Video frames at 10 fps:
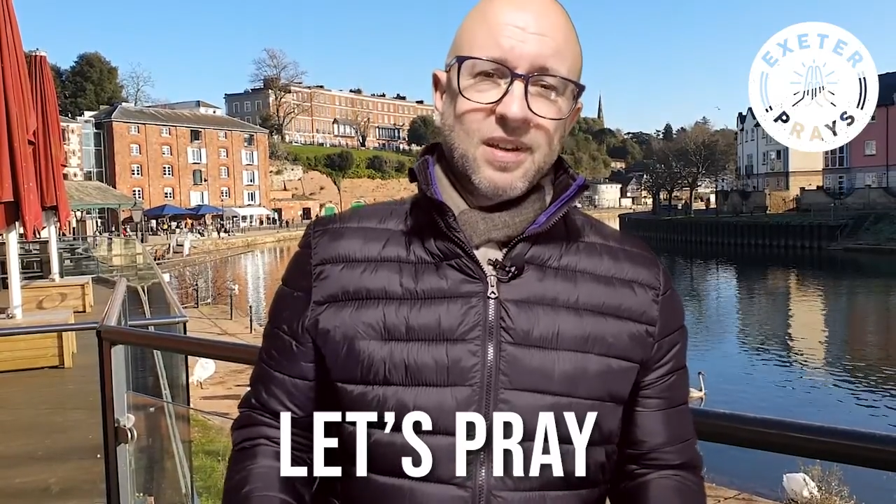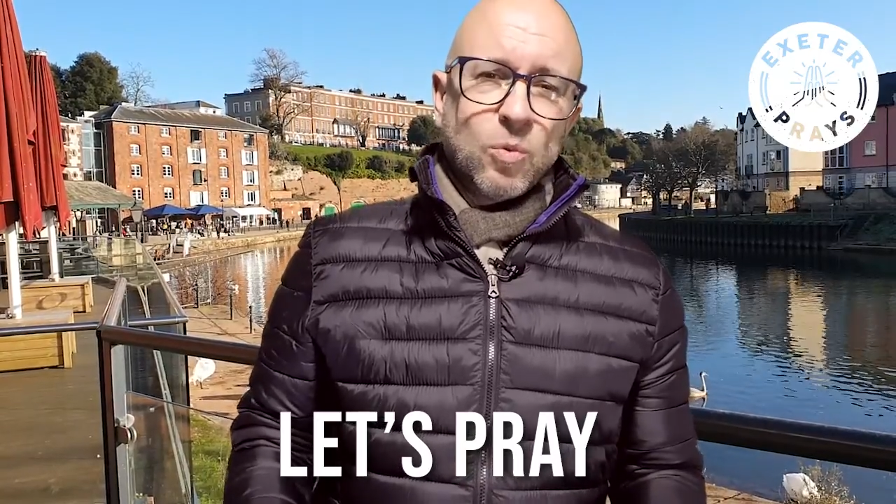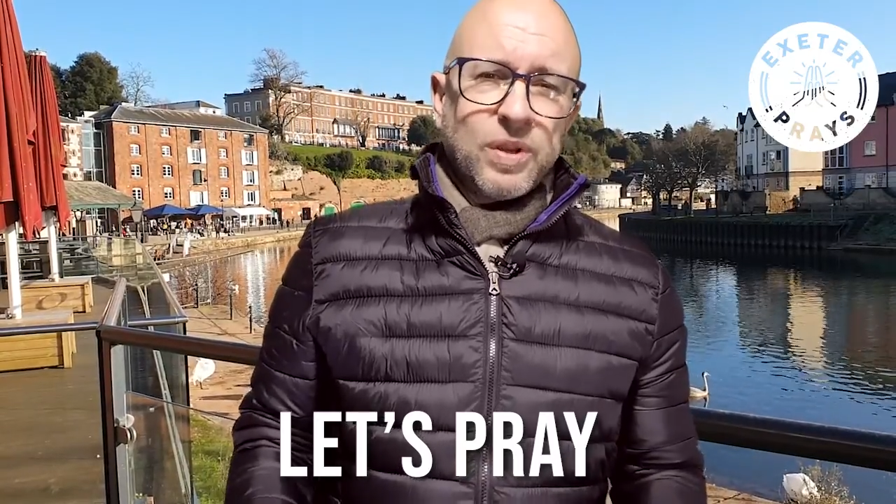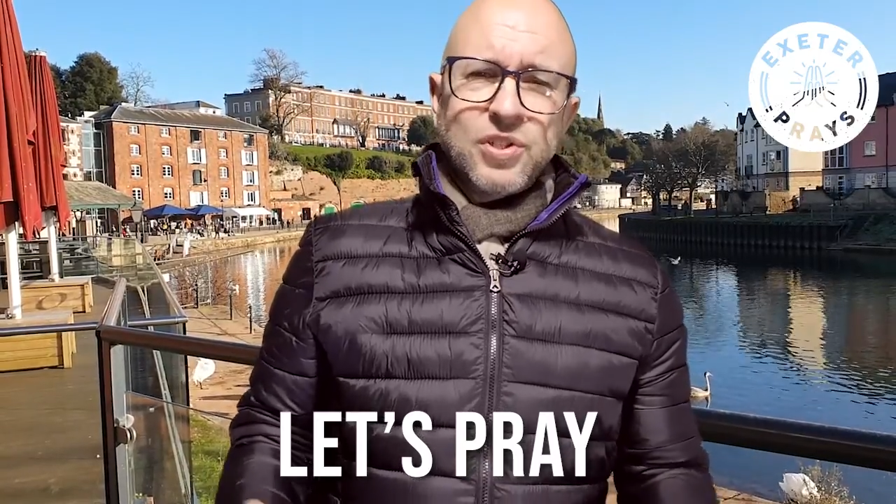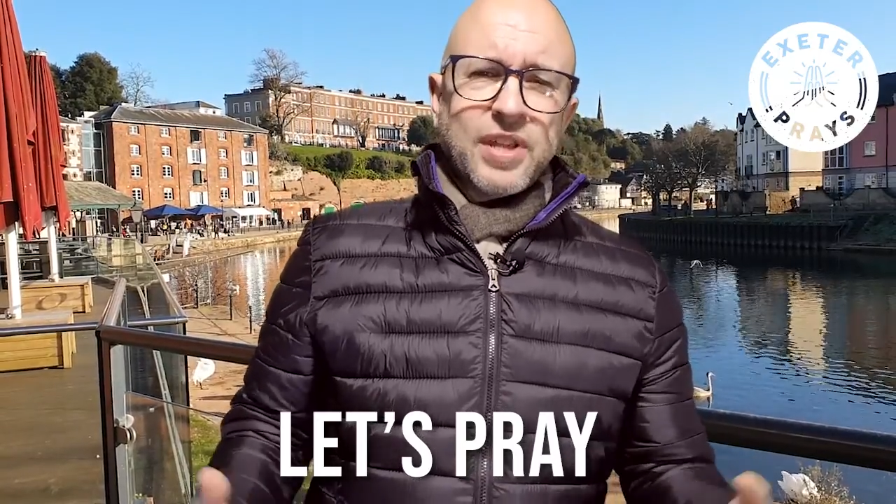
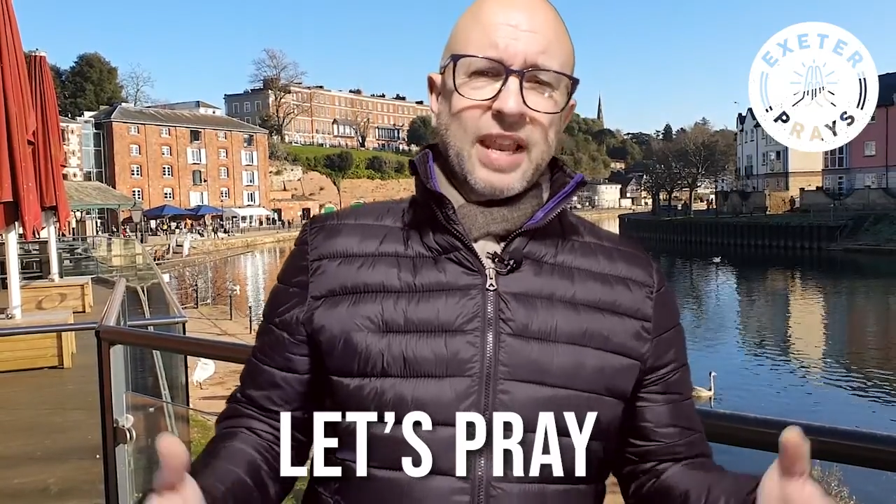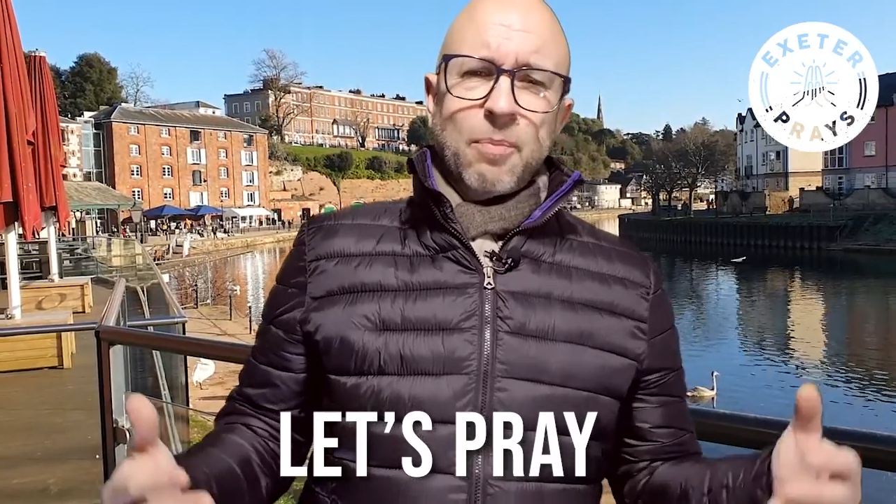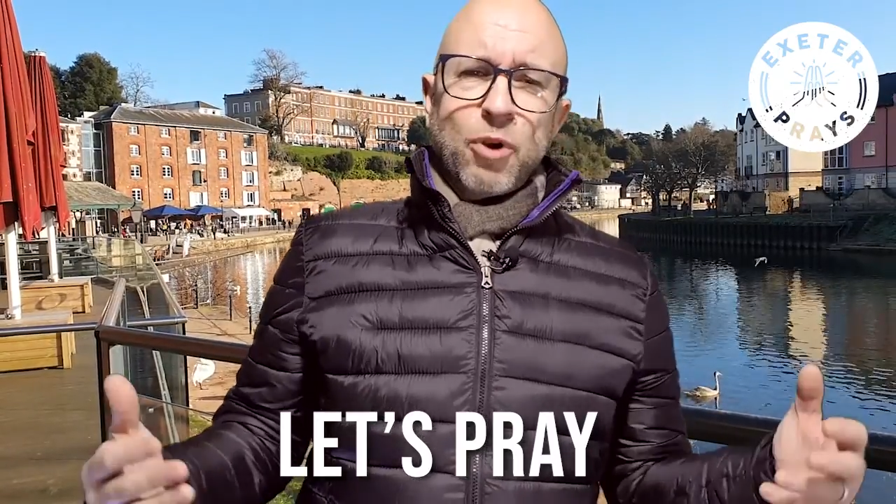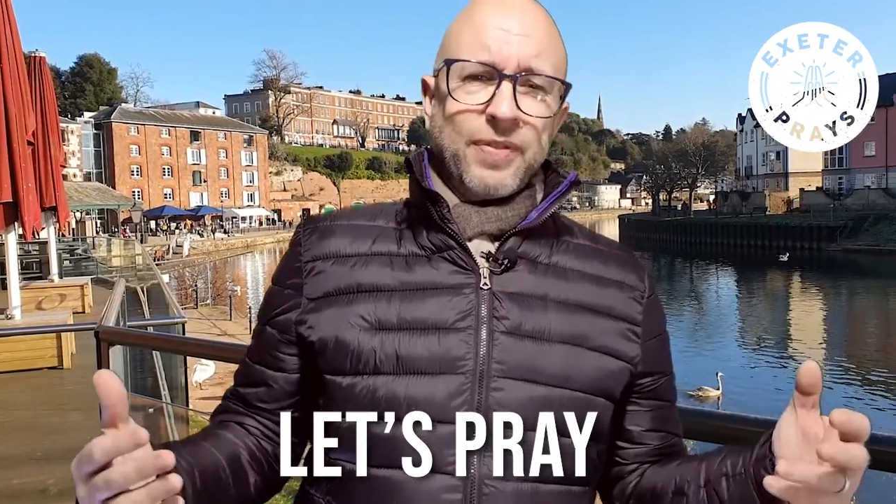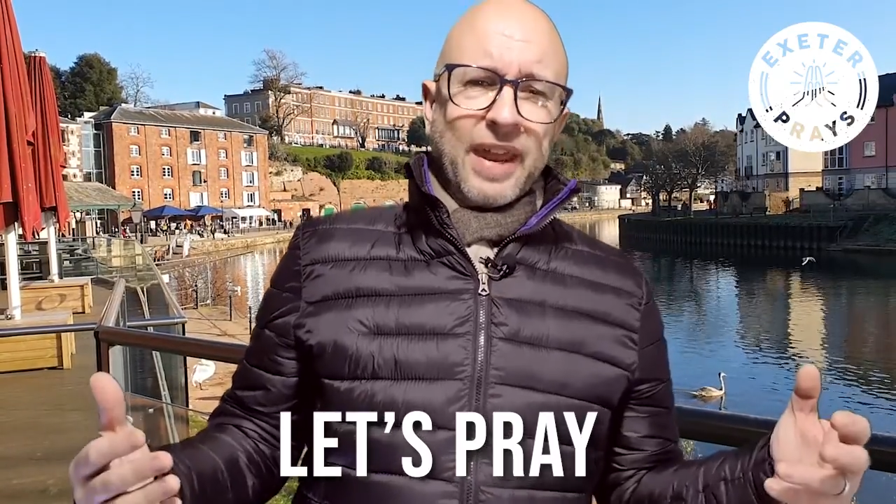We
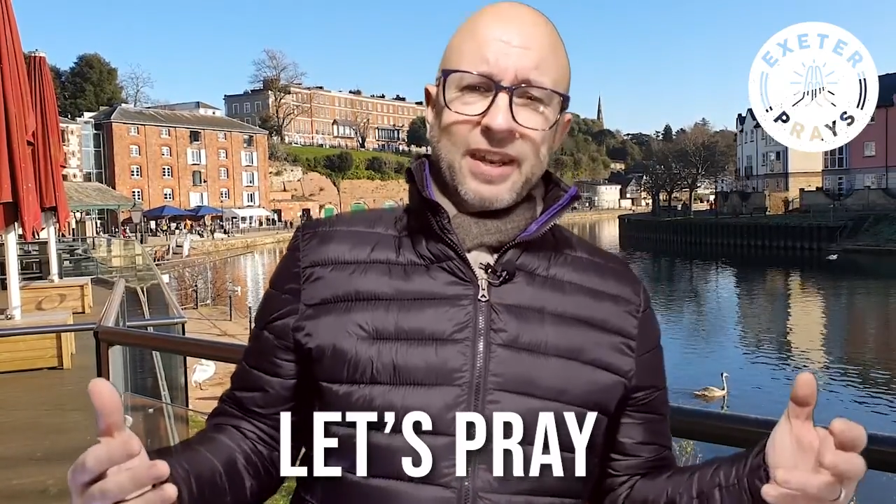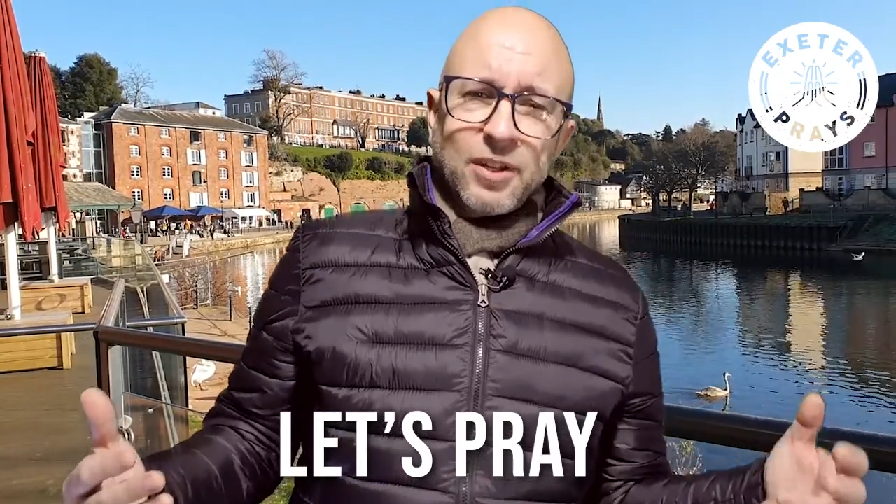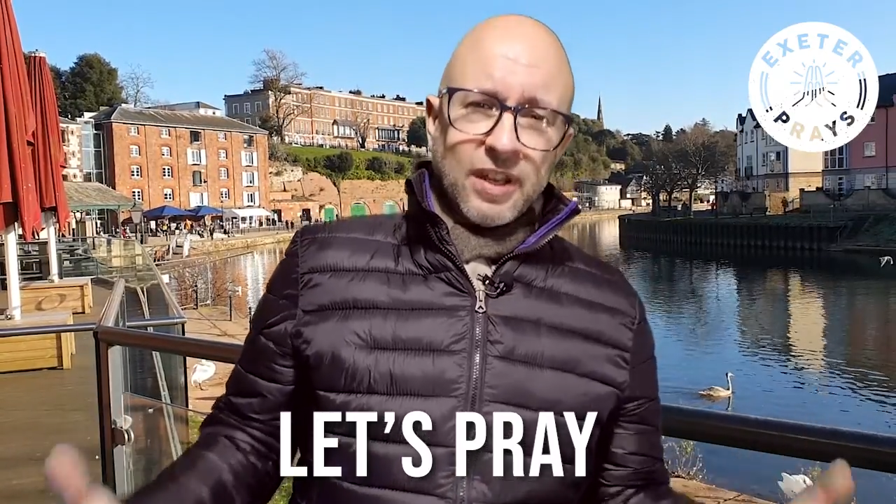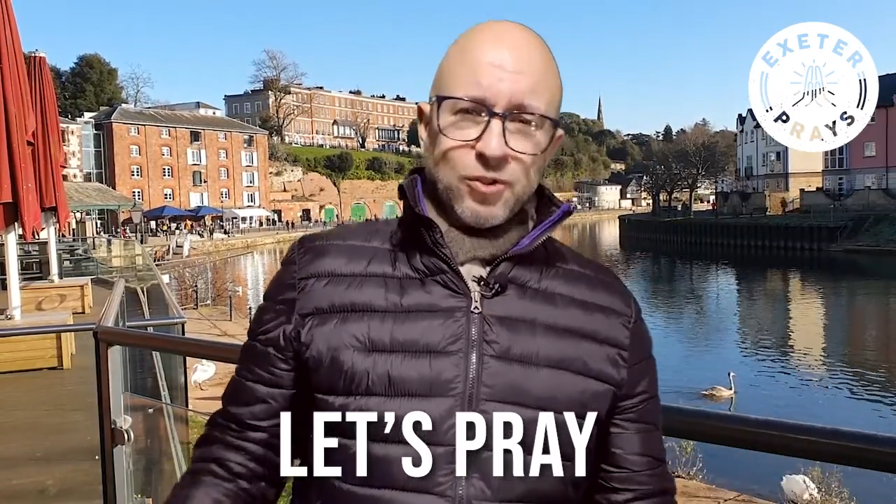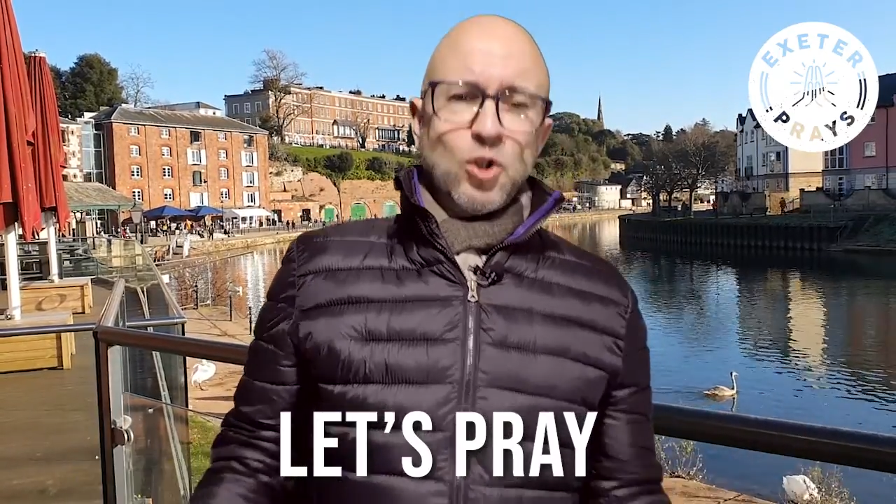celebrate that
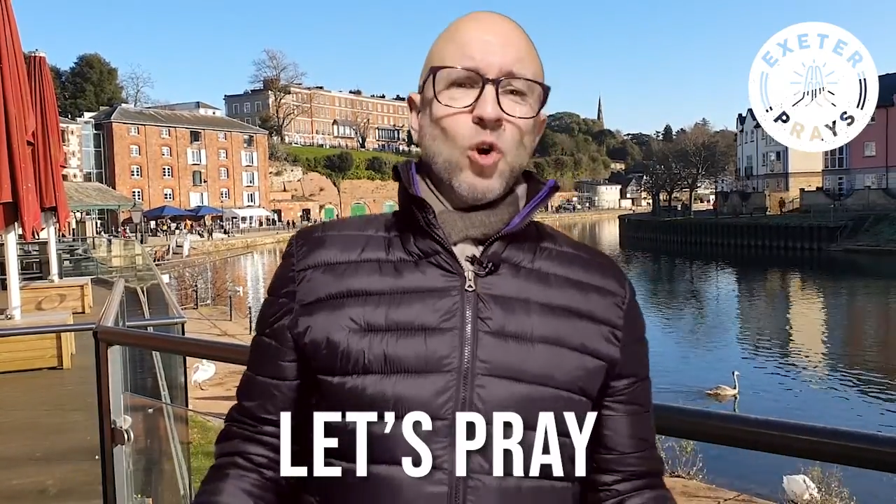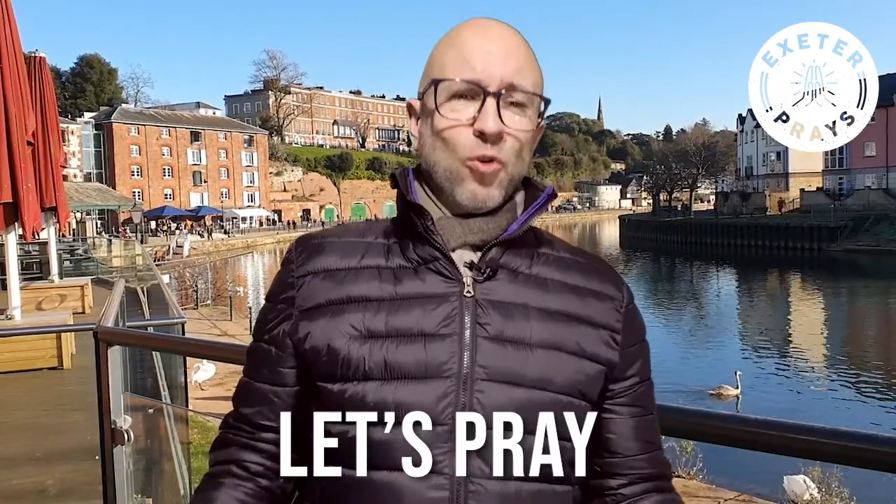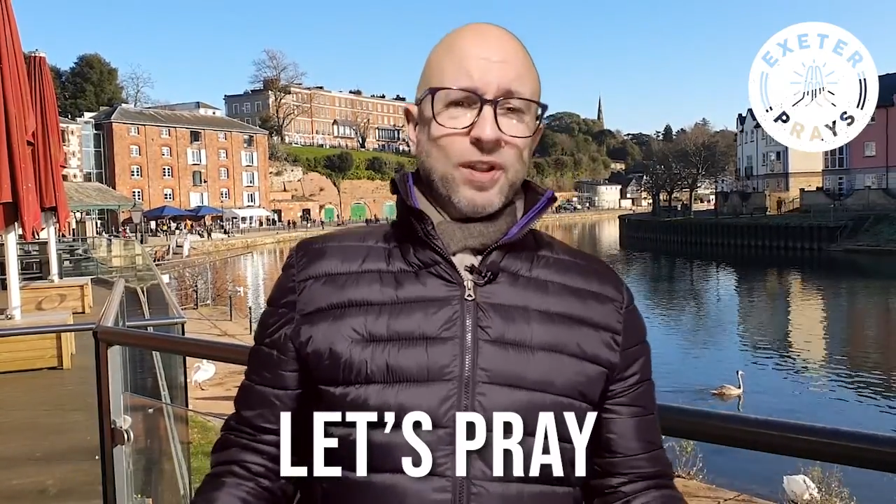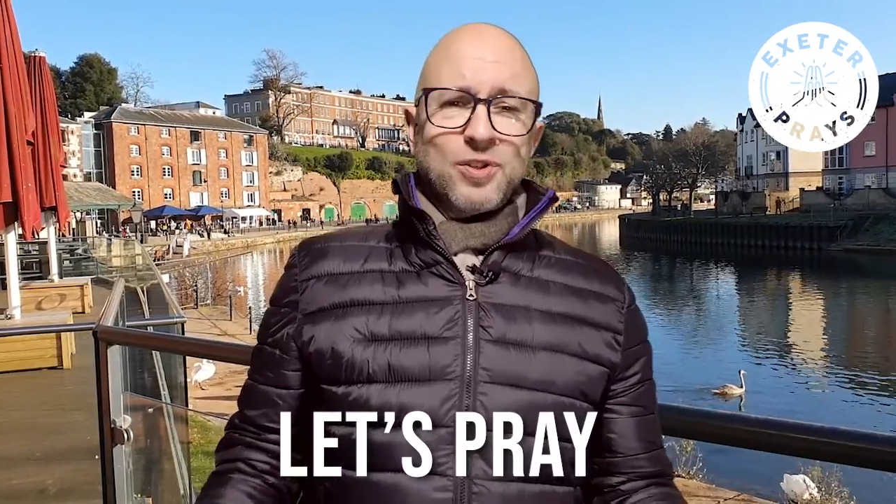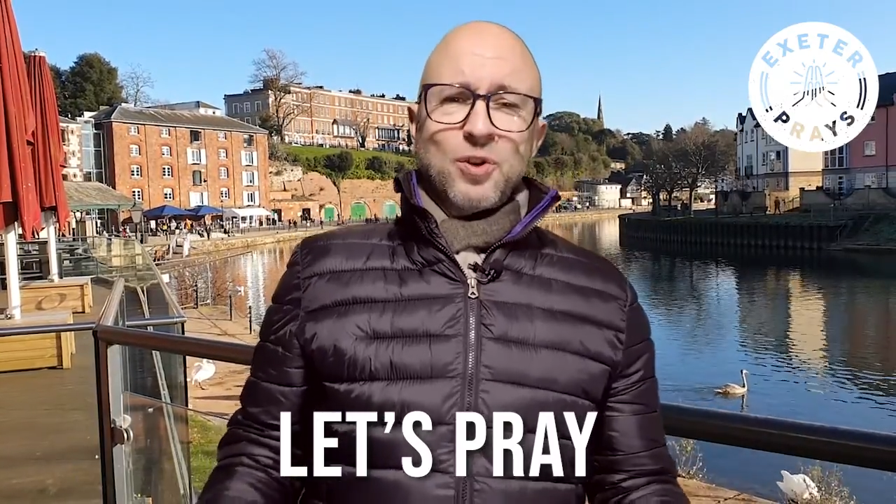endurance